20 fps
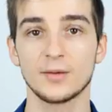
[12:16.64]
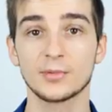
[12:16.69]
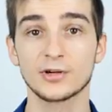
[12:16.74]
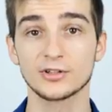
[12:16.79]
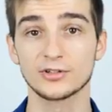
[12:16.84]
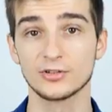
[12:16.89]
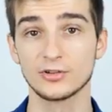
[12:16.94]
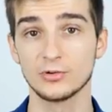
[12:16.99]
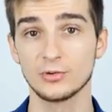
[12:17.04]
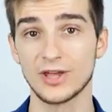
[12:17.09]

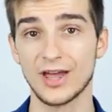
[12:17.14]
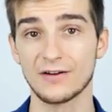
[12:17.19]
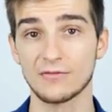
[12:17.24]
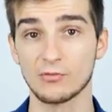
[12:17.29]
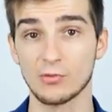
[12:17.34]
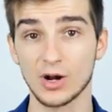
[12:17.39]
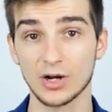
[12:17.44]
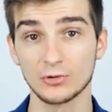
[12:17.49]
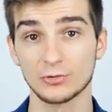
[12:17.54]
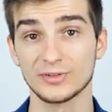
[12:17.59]
Number 2, we
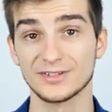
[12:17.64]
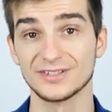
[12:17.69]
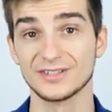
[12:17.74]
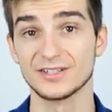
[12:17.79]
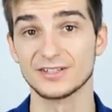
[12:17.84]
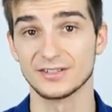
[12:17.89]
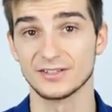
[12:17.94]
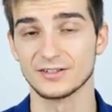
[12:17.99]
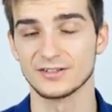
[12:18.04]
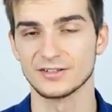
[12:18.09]
have water
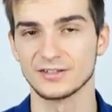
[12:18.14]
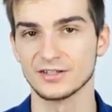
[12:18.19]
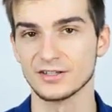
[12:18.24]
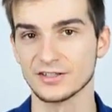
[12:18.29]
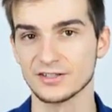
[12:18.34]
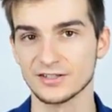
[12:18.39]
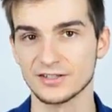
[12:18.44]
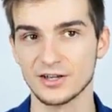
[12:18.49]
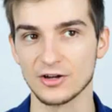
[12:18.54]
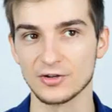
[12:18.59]

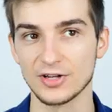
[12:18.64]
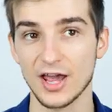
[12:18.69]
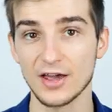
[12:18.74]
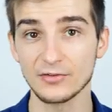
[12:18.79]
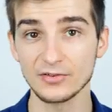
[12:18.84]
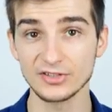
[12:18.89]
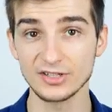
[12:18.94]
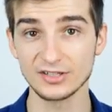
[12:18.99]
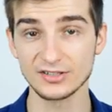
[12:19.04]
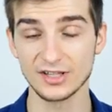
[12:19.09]
resistancy. So the
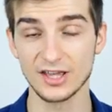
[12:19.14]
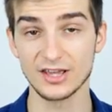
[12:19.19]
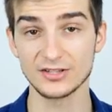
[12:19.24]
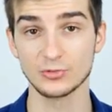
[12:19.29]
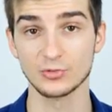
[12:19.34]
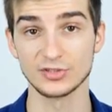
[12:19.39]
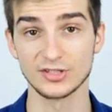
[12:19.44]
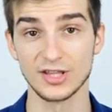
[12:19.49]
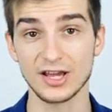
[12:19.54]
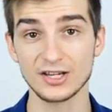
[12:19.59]
iPhone
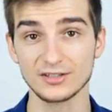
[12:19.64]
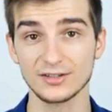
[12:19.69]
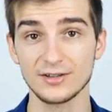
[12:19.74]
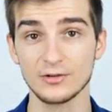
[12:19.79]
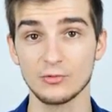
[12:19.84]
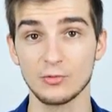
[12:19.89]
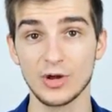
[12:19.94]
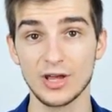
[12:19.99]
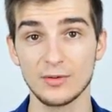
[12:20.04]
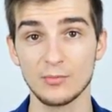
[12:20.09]
6s was actually
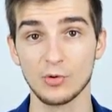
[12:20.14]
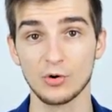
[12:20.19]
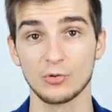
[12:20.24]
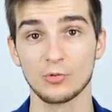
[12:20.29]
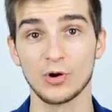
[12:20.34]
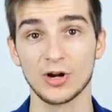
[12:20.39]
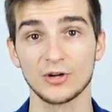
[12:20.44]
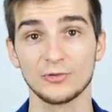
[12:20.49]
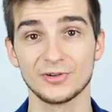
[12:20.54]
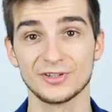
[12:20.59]
way more
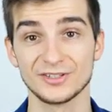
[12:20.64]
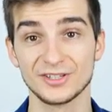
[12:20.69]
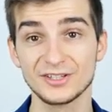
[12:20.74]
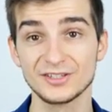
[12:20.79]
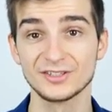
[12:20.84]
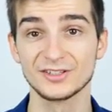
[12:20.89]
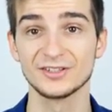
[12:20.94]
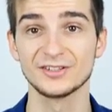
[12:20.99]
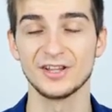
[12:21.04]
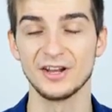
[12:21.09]
water
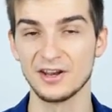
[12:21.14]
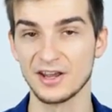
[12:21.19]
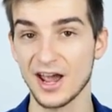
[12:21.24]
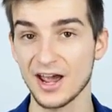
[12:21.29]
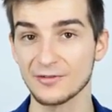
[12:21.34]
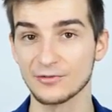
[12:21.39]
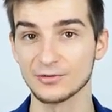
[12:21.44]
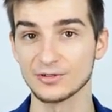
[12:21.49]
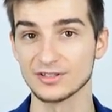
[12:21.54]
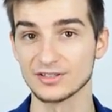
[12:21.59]
resistant than the
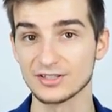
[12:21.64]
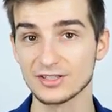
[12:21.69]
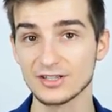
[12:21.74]
iPhone